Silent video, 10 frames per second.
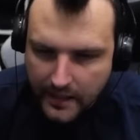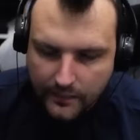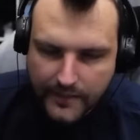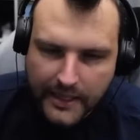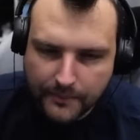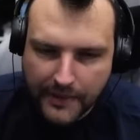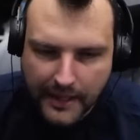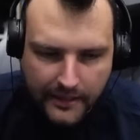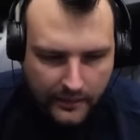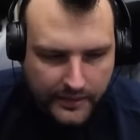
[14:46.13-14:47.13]
We are
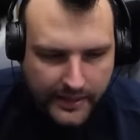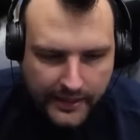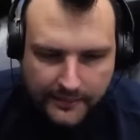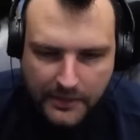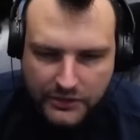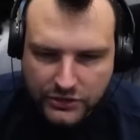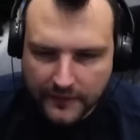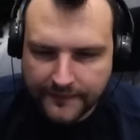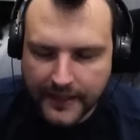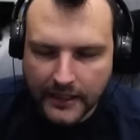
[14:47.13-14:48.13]
playing on the
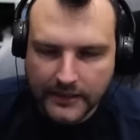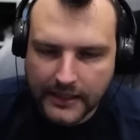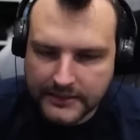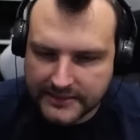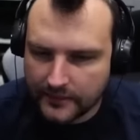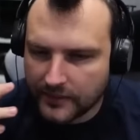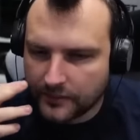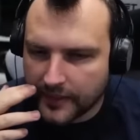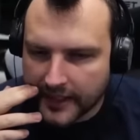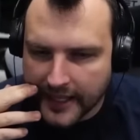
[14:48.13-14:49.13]
Himmelsdorf field. Let's see
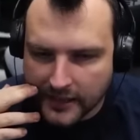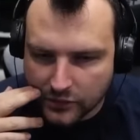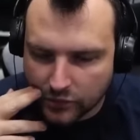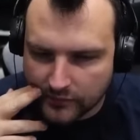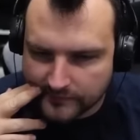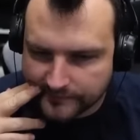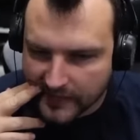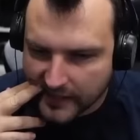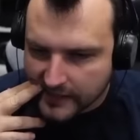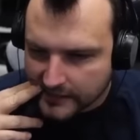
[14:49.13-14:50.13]
what we can do.
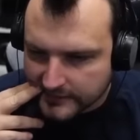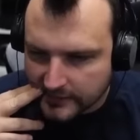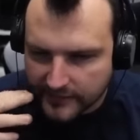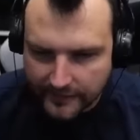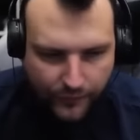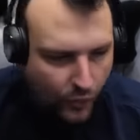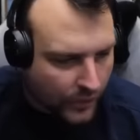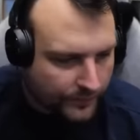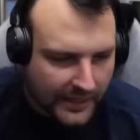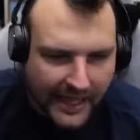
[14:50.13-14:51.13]
So the
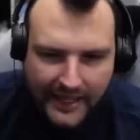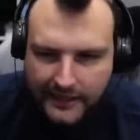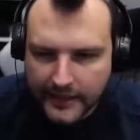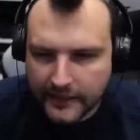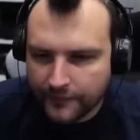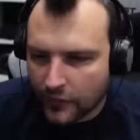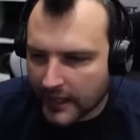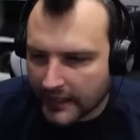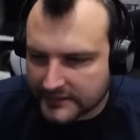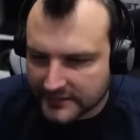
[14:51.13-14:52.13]
whole plan for
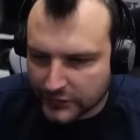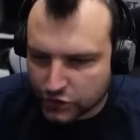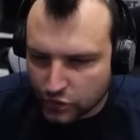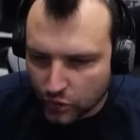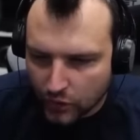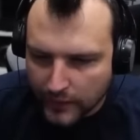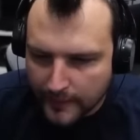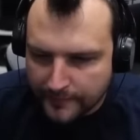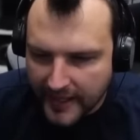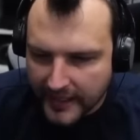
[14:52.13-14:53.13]
us is to
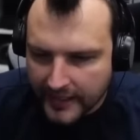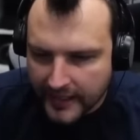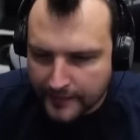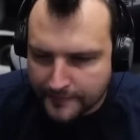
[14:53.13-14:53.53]
make